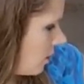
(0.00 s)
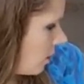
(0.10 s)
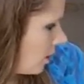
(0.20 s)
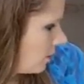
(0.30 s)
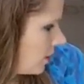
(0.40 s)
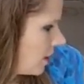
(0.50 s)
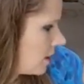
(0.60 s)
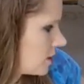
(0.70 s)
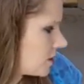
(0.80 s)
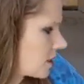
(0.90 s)
on
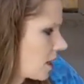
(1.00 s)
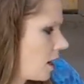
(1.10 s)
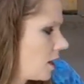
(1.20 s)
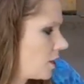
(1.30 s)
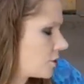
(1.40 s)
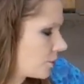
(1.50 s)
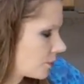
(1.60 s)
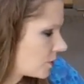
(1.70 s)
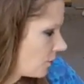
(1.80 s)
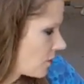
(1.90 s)
this
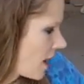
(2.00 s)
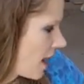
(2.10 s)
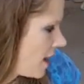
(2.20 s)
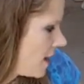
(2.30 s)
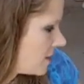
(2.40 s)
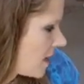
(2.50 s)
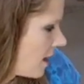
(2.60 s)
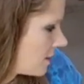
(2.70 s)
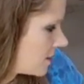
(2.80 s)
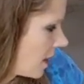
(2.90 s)
Super Silver Haze
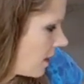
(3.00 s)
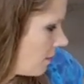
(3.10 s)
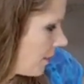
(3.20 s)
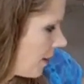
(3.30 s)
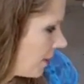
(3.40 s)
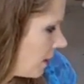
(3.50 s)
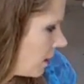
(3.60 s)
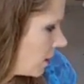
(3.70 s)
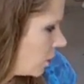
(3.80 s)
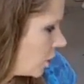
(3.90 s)
and
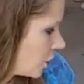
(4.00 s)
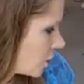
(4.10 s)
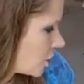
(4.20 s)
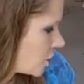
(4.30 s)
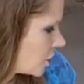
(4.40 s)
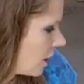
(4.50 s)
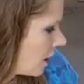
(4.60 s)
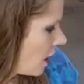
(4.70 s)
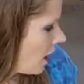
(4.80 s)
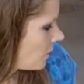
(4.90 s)
Sayababa Kush
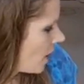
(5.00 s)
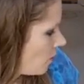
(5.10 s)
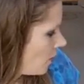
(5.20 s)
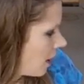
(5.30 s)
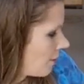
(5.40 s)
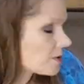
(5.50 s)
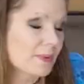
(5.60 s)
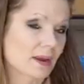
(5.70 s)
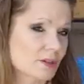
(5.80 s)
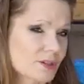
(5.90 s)
that we got
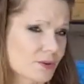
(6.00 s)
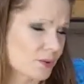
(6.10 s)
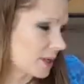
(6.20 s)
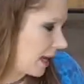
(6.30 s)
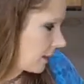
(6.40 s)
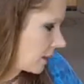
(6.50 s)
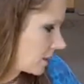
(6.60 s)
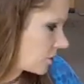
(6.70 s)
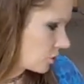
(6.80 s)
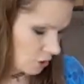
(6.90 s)
from Arizona
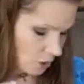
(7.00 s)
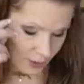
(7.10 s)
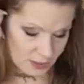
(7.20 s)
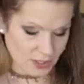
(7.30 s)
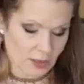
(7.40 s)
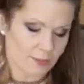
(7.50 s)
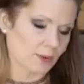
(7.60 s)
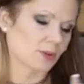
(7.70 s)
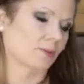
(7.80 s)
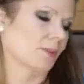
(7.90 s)
Organix. So instead of
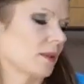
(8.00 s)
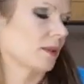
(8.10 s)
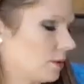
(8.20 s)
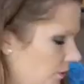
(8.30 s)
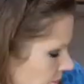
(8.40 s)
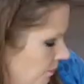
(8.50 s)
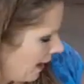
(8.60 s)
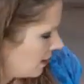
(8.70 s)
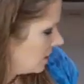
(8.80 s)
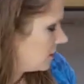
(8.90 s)
pulling my little
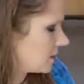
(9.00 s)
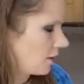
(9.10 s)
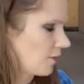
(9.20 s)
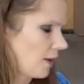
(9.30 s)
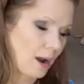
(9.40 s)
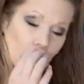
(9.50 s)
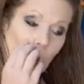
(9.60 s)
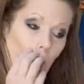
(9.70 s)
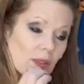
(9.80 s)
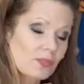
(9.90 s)
pads and stuff
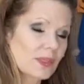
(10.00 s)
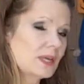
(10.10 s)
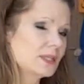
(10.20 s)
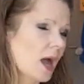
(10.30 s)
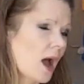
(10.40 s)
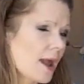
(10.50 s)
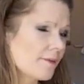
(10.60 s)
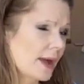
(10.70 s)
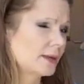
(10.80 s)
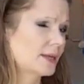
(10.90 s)
out with these,
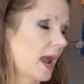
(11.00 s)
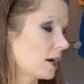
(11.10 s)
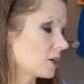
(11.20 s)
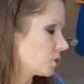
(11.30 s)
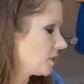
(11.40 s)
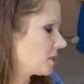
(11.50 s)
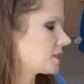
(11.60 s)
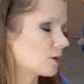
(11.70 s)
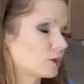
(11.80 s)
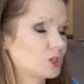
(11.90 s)
I've had to actually sit
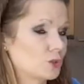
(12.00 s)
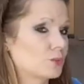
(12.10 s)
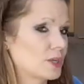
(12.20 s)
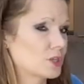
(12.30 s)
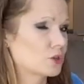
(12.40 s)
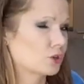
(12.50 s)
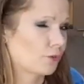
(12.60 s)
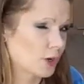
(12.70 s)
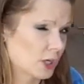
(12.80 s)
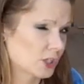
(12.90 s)
down and do the research
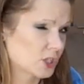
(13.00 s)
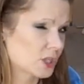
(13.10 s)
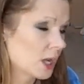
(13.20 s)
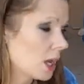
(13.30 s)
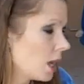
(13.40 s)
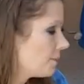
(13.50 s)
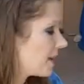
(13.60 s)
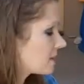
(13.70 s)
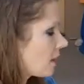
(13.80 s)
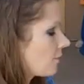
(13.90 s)
first
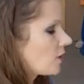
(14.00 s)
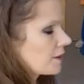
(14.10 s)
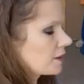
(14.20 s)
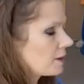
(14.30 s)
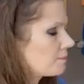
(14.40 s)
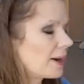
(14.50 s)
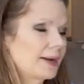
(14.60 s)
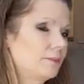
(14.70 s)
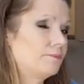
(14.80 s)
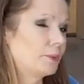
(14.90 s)
because I've got to
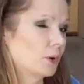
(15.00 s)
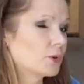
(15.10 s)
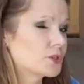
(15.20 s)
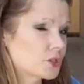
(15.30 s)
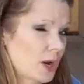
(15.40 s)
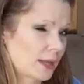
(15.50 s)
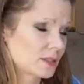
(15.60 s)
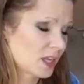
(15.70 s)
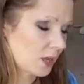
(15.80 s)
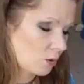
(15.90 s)
combine both
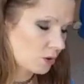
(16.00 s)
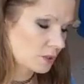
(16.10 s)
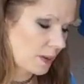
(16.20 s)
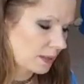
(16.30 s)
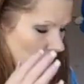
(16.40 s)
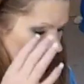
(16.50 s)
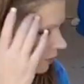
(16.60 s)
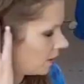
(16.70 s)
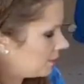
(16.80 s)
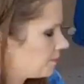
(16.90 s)
strains in order to make it
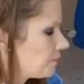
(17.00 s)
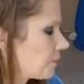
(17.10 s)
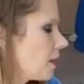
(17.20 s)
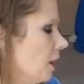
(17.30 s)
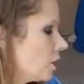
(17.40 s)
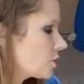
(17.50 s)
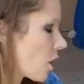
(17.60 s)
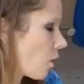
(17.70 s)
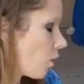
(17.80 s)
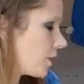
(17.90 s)
work.
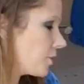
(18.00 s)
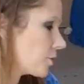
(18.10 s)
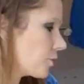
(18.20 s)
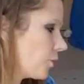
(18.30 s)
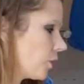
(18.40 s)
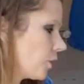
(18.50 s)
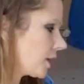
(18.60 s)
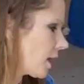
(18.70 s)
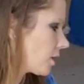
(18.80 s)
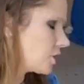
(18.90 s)
So when you're
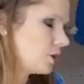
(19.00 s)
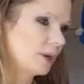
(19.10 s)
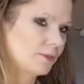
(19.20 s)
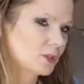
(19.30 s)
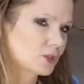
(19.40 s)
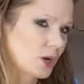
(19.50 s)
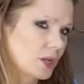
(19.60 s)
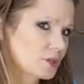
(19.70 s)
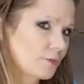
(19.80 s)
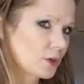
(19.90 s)
looking at two different
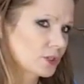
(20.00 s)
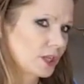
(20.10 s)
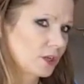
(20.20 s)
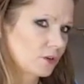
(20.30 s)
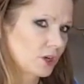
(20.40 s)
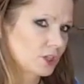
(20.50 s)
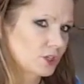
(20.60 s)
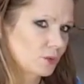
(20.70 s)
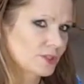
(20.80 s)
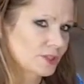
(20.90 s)
strains, the first thing you're going to
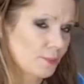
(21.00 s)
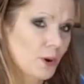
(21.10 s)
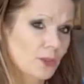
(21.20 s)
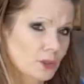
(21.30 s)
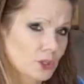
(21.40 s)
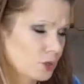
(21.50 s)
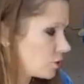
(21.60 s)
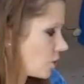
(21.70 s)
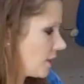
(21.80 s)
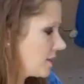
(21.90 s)
do is separate the two
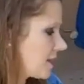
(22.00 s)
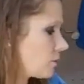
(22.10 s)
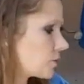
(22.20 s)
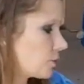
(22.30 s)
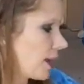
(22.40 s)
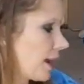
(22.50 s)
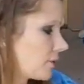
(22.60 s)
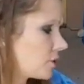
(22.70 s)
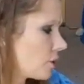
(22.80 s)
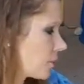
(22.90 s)
strains out. So we have
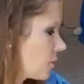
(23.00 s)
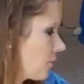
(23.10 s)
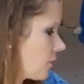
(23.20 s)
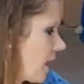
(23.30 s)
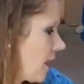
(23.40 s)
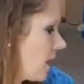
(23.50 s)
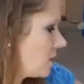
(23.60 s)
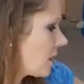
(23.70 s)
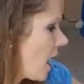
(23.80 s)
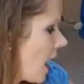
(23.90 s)
the Super Silver
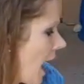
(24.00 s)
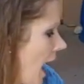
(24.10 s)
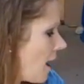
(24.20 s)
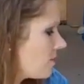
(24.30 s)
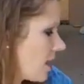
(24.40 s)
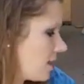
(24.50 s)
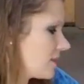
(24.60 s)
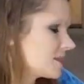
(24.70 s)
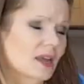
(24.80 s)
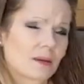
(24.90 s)
Haze and then
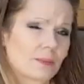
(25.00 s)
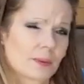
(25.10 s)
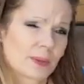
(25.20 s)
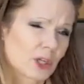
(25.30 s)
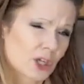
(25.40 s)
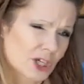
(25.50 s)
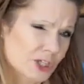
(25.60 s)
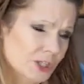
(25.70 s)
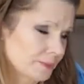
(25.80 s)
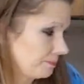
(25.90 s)
the Sayababa Kush.